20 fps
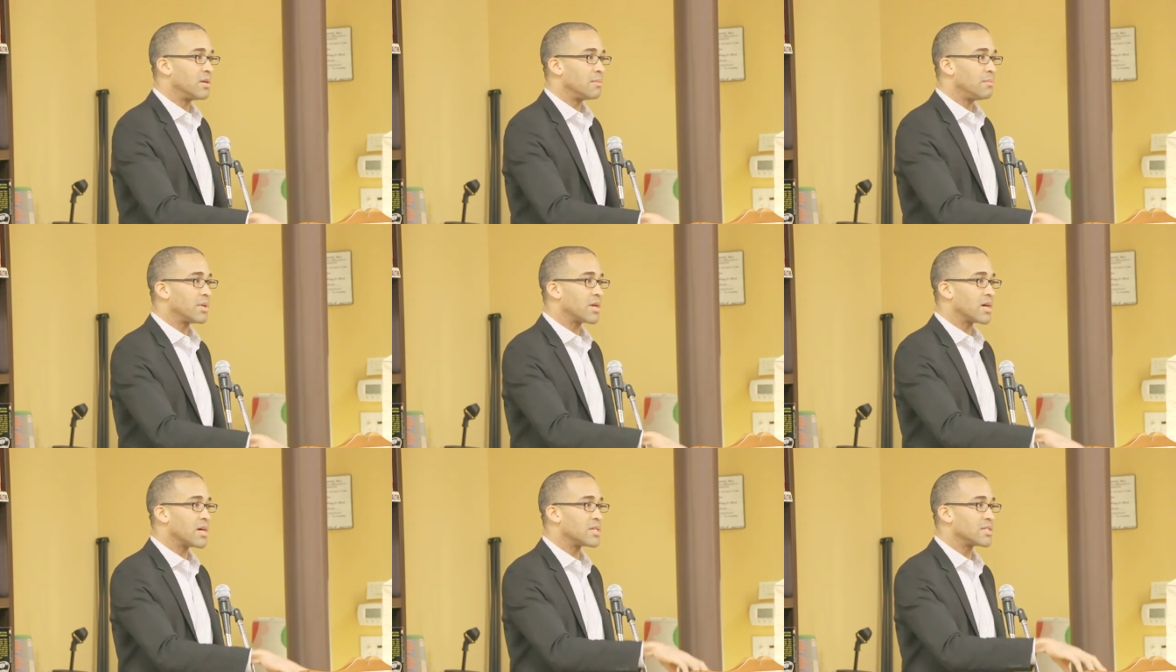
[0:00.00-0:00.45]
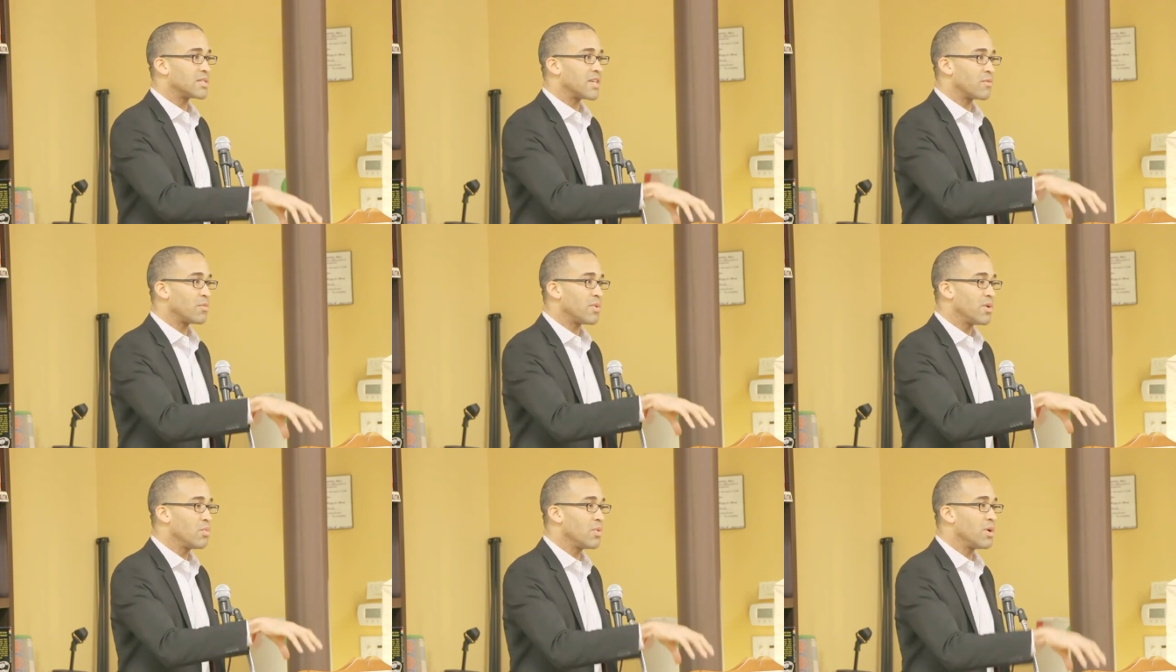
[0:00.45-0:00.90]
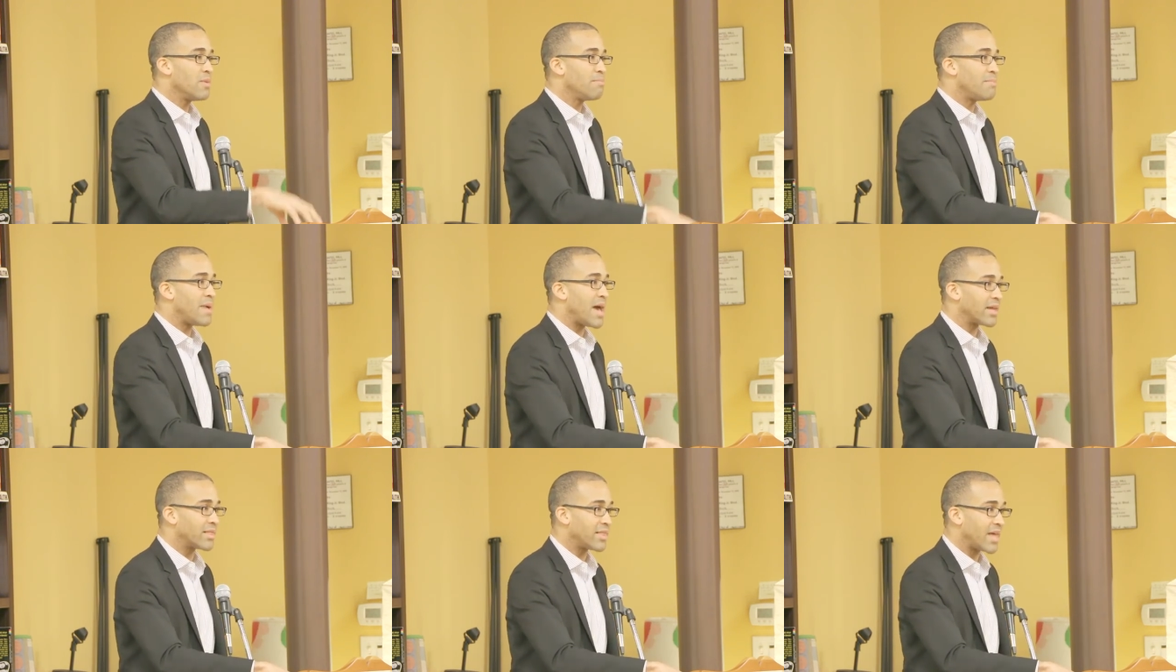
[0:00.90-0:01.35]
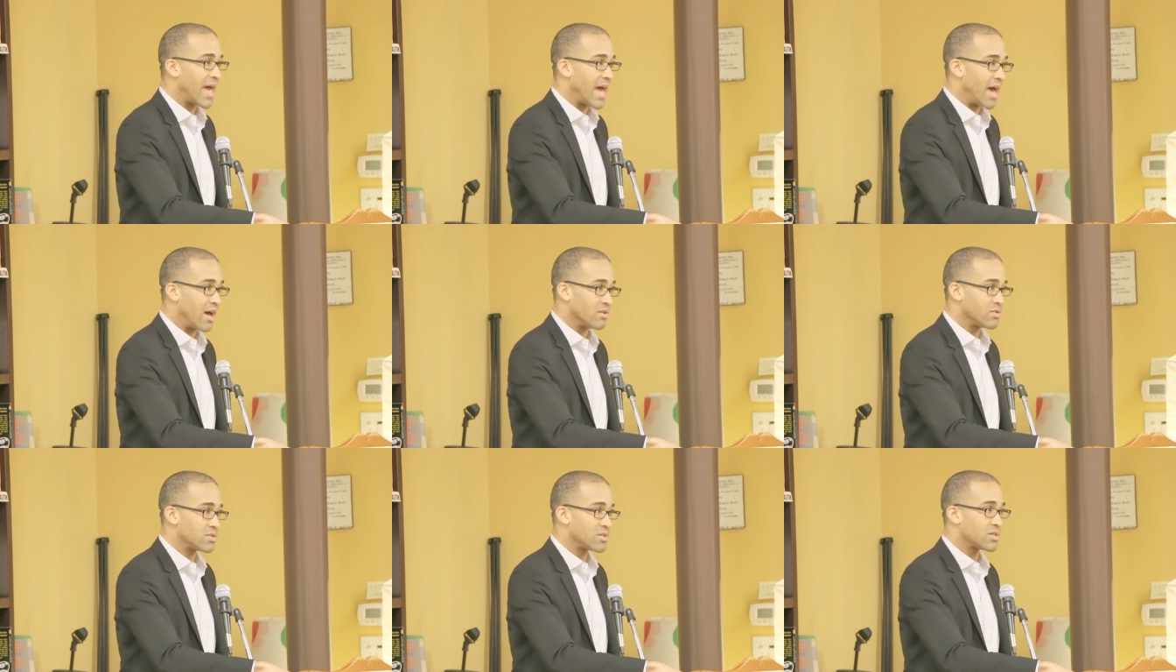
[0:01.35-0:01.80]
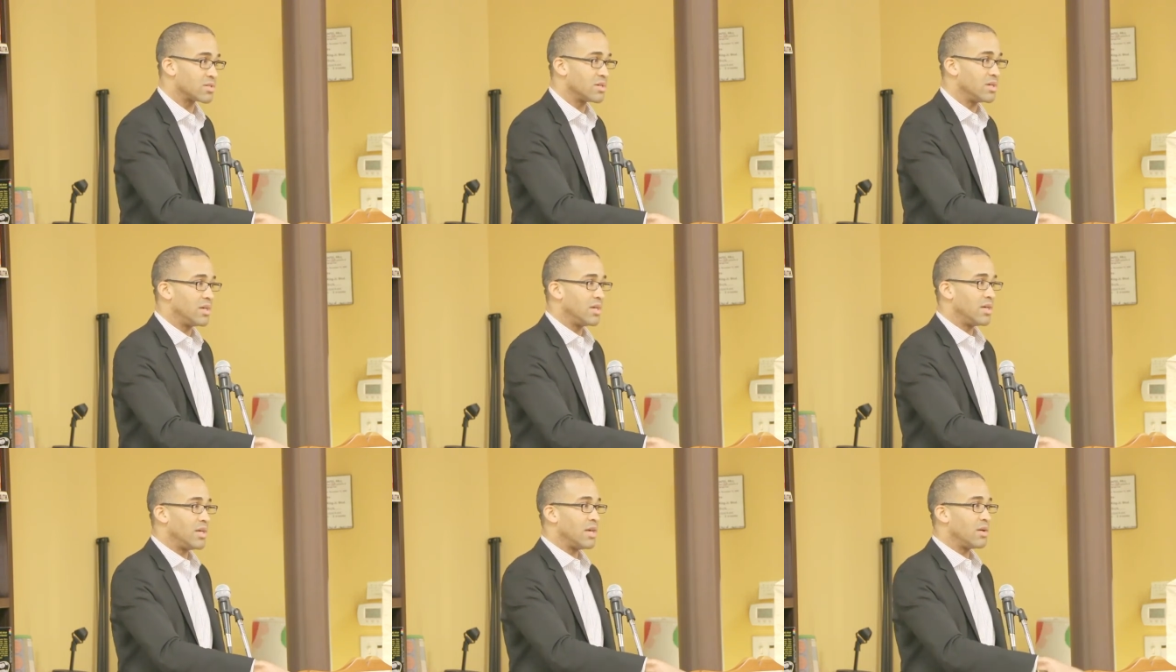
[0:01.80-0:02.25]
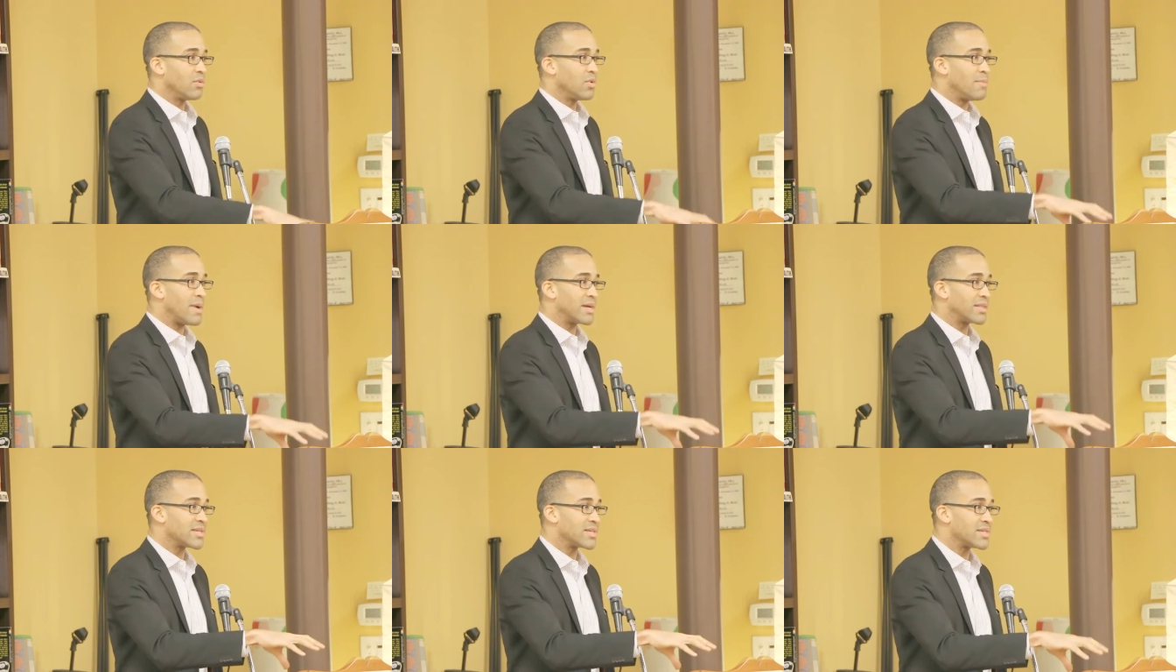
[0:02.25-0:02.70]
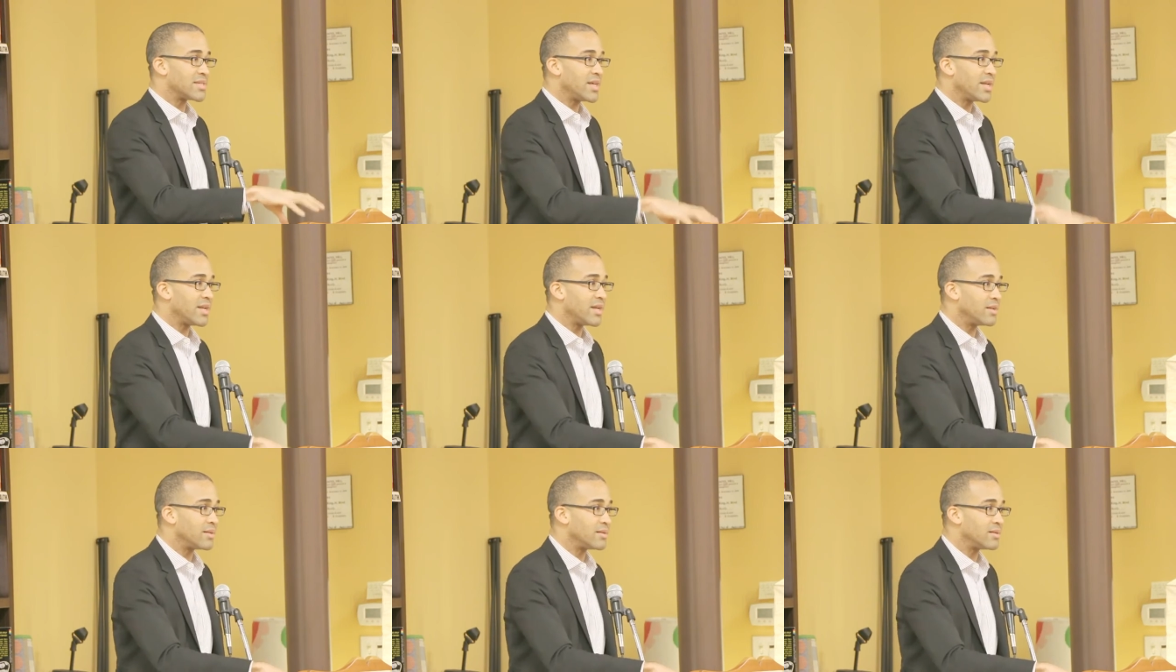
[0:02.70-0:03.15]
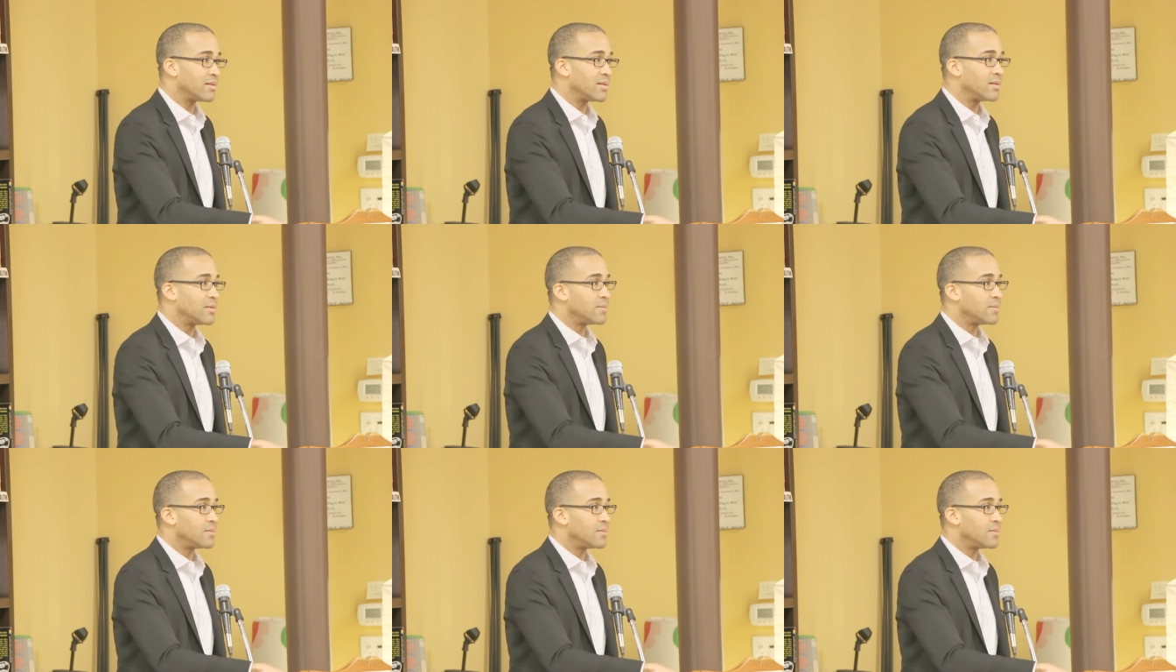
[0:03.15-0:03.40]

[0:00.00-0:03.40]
Because if we win back the House and win back the Senate,